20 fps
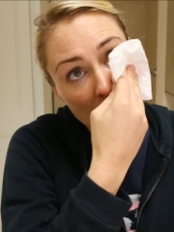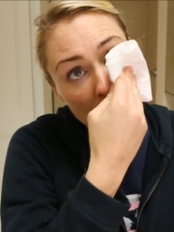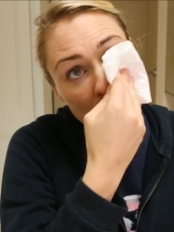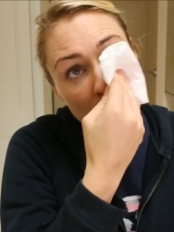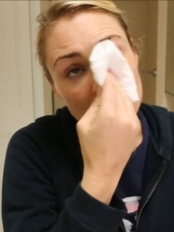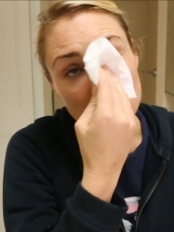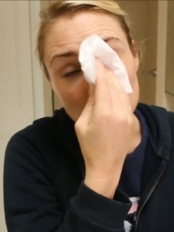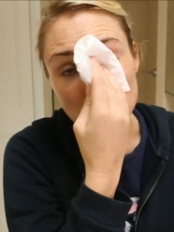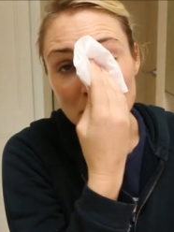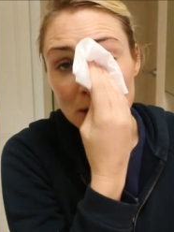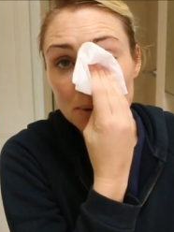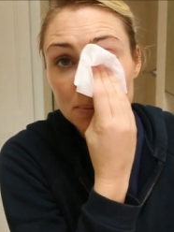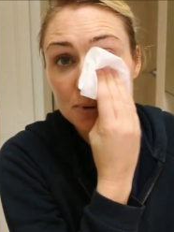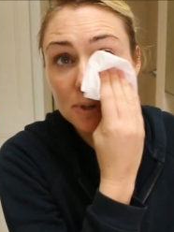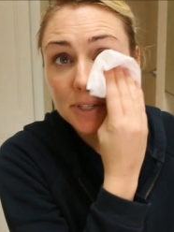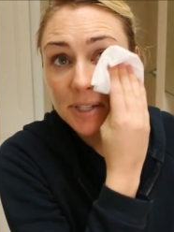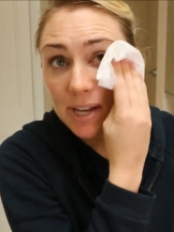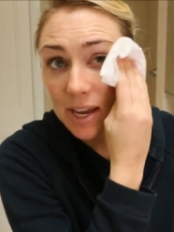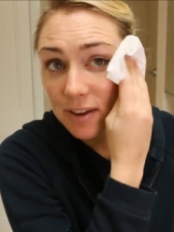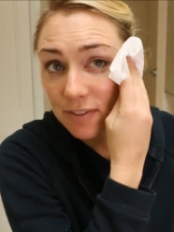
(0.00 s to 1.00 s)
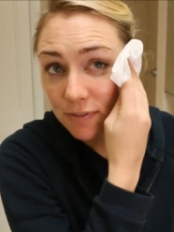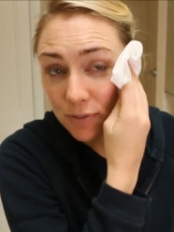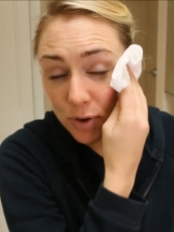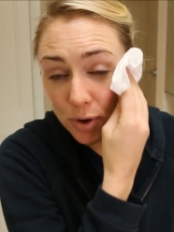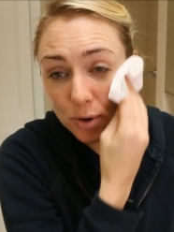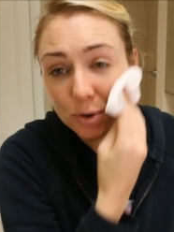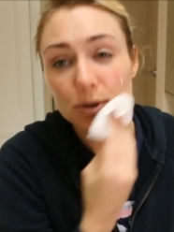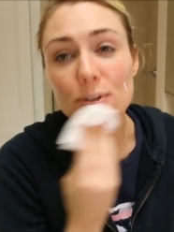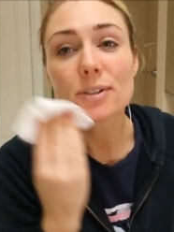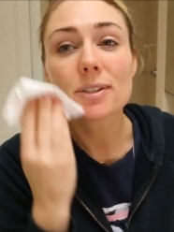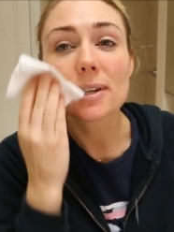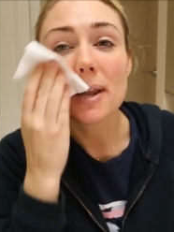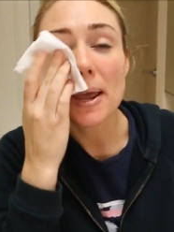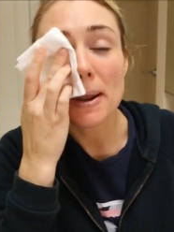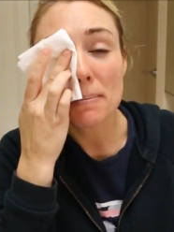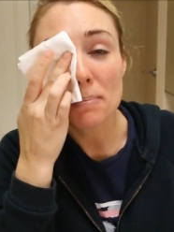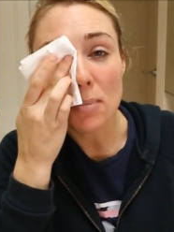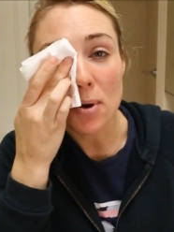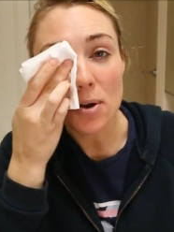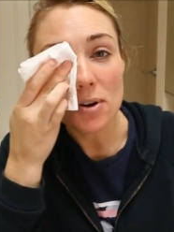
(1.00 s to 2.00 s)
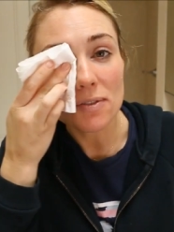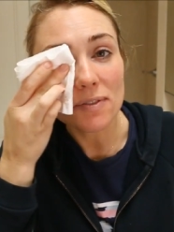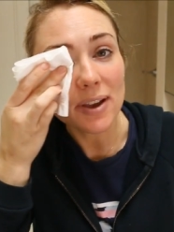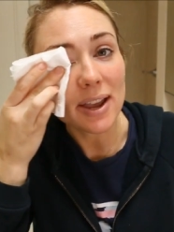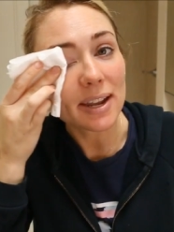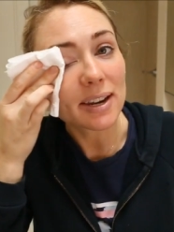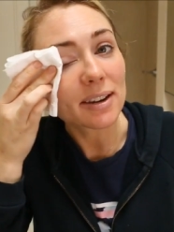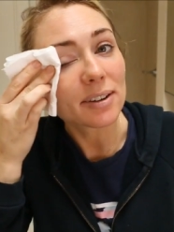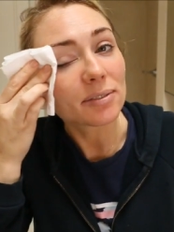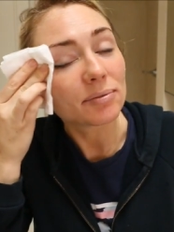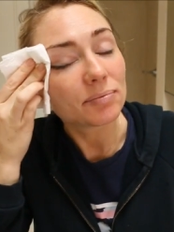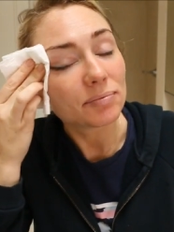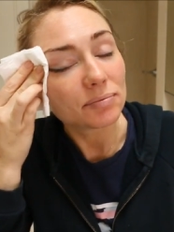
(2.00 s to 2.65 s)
This will help you stay focused and motivated.